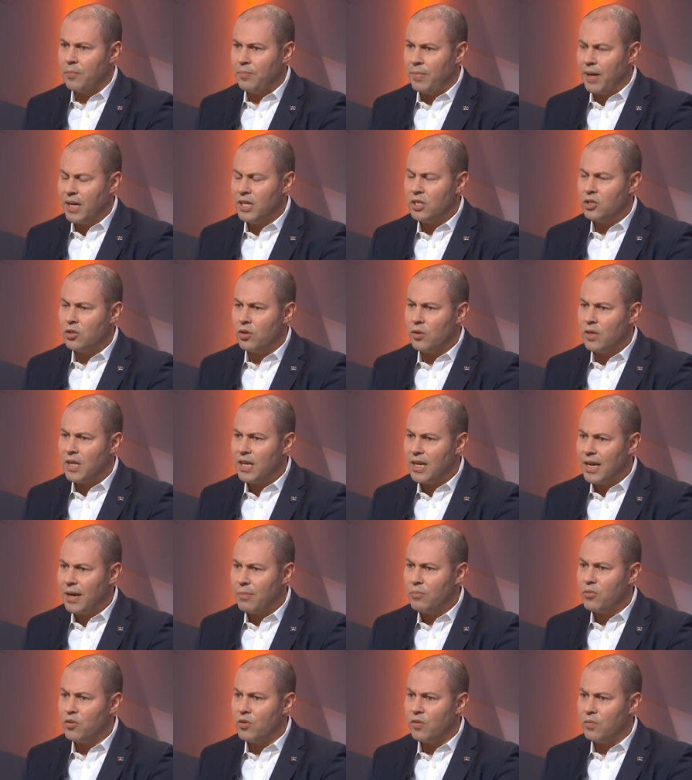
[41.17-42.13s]
based on the
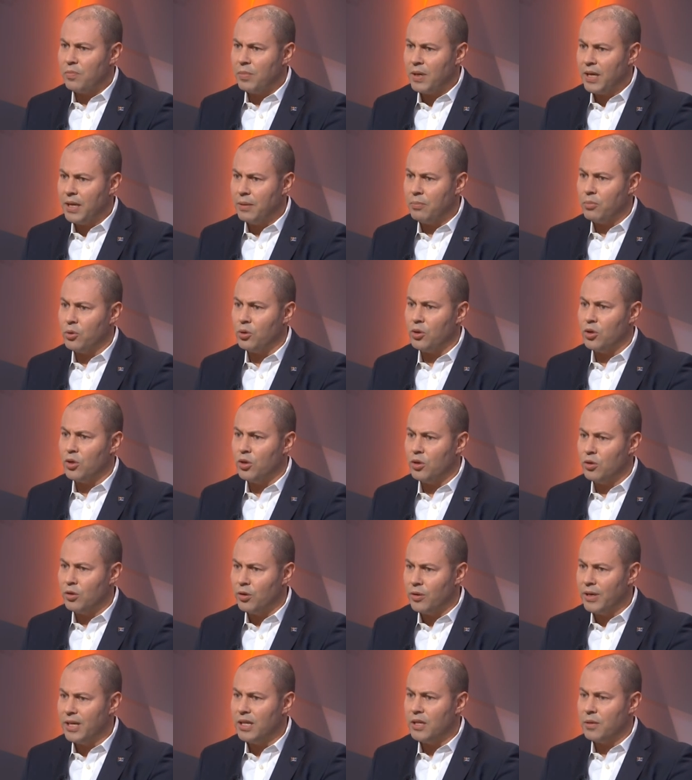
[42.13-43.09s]
number of people
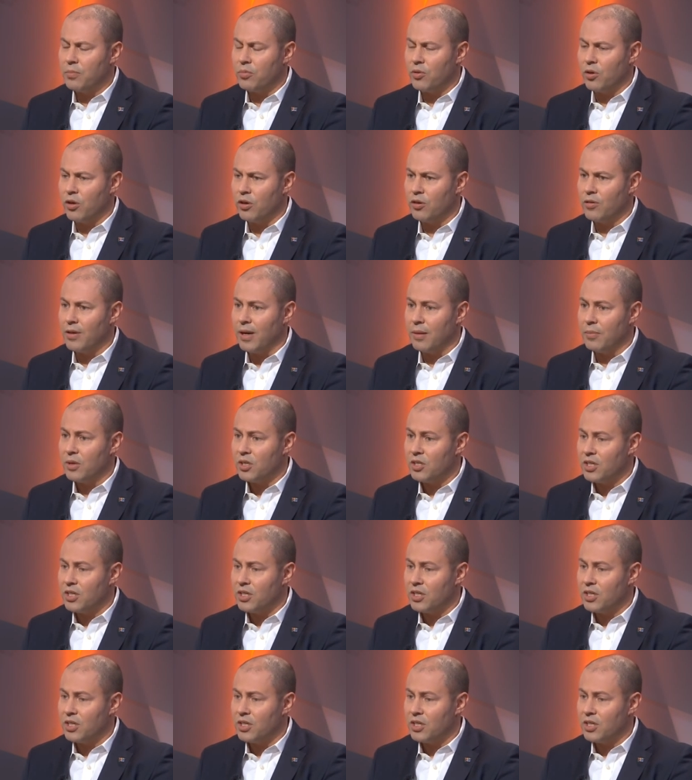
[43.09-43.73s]
who are in the program.